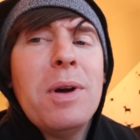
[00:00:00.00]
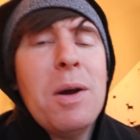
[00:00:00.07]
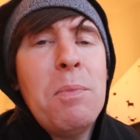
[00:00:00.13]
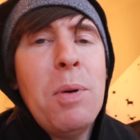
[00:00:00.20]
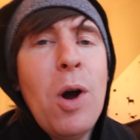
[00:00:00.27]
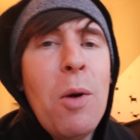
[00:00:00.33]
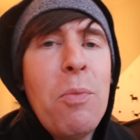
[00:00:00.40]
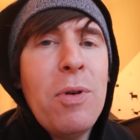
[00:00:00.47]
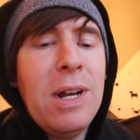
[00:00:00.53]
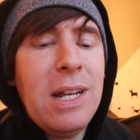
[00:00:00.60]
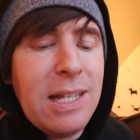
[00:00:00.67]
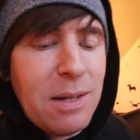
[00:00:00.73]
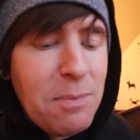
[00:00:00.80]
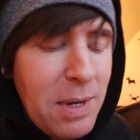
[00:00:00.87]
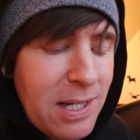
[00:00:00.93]
but Paul
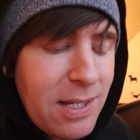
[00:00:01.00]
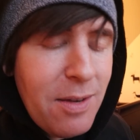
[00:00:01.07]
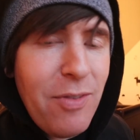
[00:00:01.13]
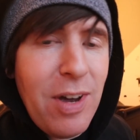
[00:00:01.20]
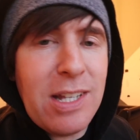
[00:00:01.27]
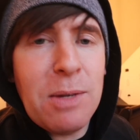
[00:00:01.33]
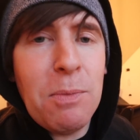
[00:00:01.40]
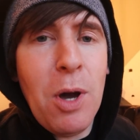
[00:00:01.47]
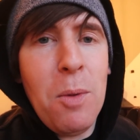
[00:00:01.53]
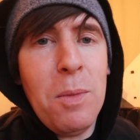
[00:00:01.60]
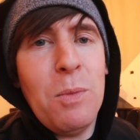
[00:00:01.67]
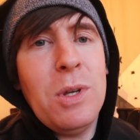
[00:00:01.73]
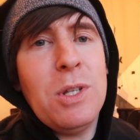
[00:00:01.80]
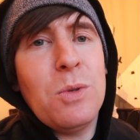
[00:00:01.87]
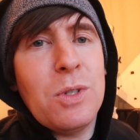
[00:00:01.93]
Prinny did miss vet's
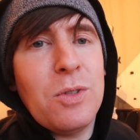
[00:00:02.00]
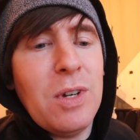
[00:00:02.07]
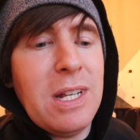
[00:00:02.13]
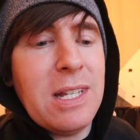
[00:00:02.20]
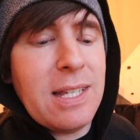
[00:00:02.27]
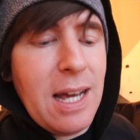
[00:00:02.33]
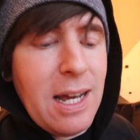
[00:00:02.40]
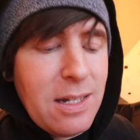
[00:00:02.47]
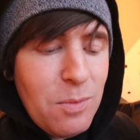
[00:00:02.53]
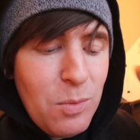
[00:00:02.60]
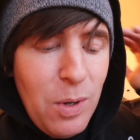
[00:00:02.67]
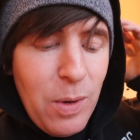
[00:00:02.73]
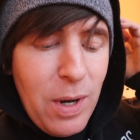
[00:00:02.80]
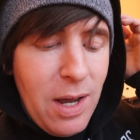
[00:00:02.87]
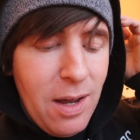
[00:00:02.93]
appointment, which was really sad.
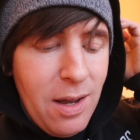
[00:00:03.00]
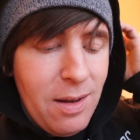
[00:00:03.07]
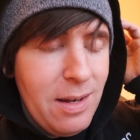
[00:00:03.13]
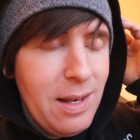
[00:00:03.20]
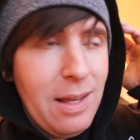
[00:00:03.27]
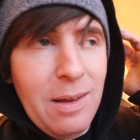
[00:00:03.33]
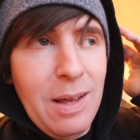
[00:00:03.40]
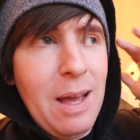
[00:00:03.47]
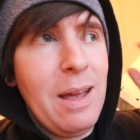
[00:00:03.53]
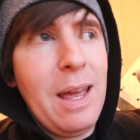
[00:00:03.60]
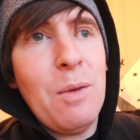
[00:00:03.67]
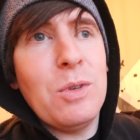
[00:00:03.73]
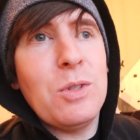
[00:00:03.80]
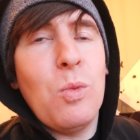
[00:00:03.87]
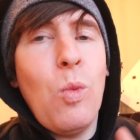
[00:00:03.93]
We were,
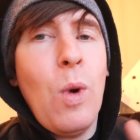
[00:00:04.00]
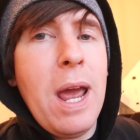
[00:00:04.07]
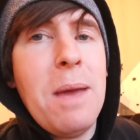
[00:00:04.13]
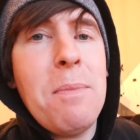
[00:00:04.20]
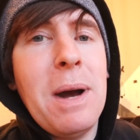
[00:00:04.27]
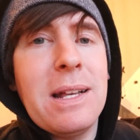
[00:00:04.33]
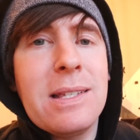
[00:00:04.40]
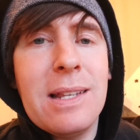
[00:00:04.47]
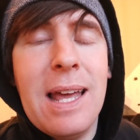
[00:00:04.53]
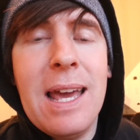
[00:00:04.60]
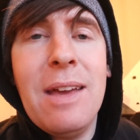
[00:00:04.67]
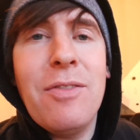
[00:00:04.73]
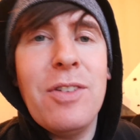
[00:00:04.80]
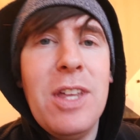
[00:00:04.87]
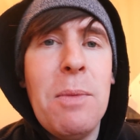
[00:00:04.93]
it was way past
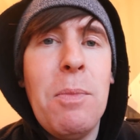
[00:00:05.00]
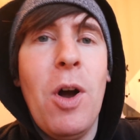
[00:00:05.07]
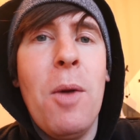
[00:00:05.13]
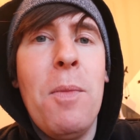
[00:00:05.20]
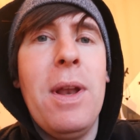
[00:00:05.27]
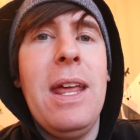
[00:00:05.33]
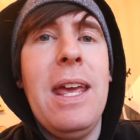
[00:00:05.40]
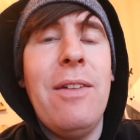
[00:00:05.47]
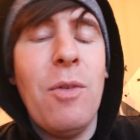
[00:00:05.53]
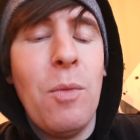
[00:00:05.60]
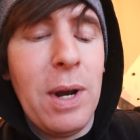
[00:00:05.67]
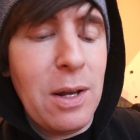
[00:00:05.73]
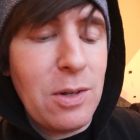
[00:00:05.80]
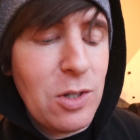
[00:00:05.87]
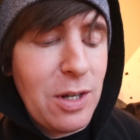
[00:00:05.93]
late for the appointment, even
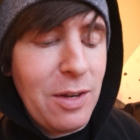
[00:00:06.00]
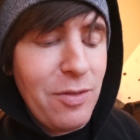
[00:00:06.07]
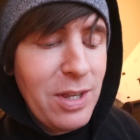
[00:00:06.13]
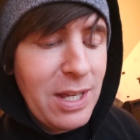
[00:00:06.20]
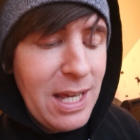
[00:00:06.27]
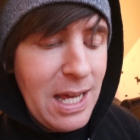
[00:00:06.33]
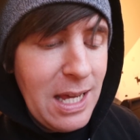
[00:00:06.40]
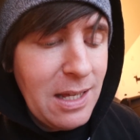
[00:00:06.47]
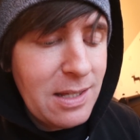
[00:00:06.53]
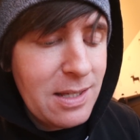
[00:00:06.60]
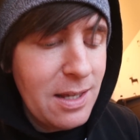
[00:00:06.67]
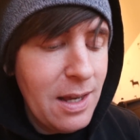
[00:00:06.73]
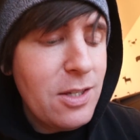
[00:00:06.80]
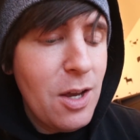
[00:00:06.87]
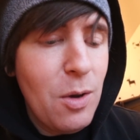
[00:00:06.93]
when I was looking for the
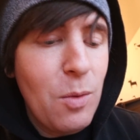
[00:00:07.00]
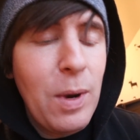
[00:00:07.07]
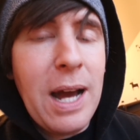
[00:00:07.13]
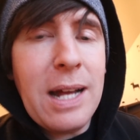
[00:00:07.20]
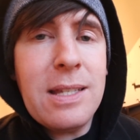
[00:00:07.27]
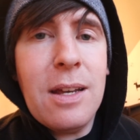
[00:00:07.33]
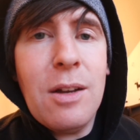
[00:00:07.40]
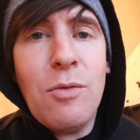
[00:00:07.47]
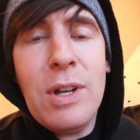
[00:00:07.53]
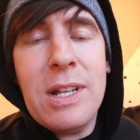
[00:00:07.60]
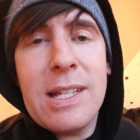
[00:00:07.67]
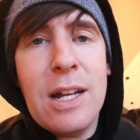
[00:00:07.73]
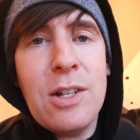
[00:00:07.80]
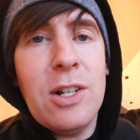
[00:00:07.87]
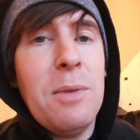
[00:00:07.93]
keys. So we had to
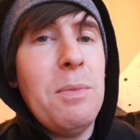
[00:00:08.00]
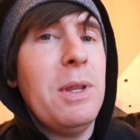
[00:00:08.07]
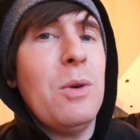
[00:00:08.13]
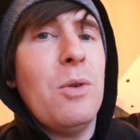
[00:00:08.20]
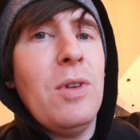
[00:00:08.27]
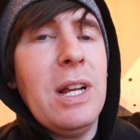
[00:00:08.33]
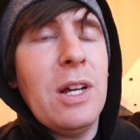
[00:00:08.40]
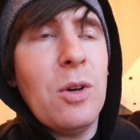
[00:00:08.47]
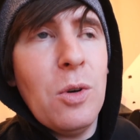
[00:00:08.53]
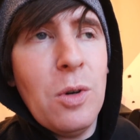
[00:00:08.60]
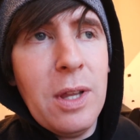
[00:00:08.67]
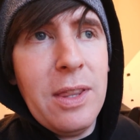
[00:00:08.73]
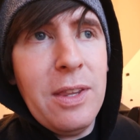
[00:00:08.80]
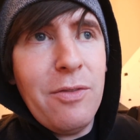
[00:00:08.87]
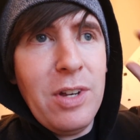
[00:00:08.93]
reschedule it, but they were really
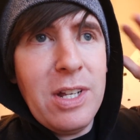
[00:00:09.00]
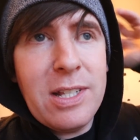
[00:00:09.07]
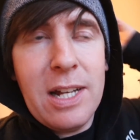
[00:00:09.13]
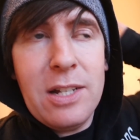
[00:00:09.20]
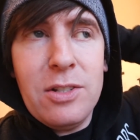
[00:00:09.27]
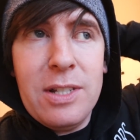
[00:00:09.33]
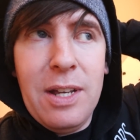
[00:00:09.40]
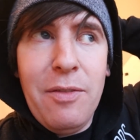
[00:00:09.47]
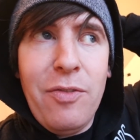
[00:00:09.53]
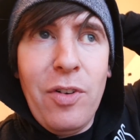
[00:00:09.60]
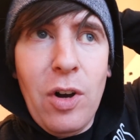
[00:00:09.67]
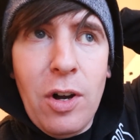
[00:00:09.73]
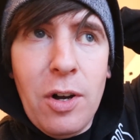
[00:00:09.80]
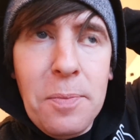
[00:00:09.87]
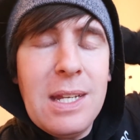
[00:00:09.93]
cool, and they've rescheduled it
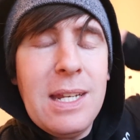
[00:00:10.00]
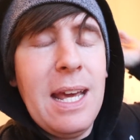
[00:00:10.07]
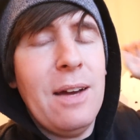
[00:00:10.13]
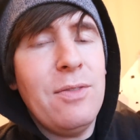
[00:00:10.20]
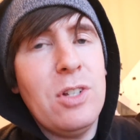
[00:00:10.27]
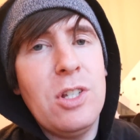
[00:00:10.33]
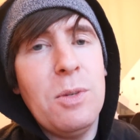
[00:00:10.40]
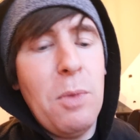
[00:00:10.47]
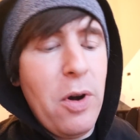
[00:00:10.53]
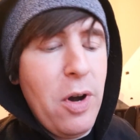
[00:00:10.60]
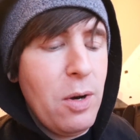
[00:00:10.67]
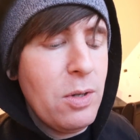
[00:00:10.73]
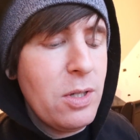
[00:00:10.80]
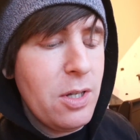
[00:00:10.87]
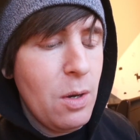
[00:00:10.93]
for the day after
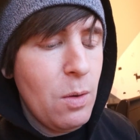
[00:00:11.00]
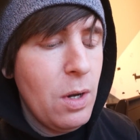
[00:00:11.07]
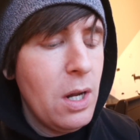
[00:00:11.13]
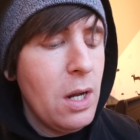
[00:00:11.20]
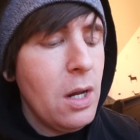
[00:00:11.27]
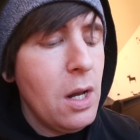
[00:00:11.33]
tomorrow. So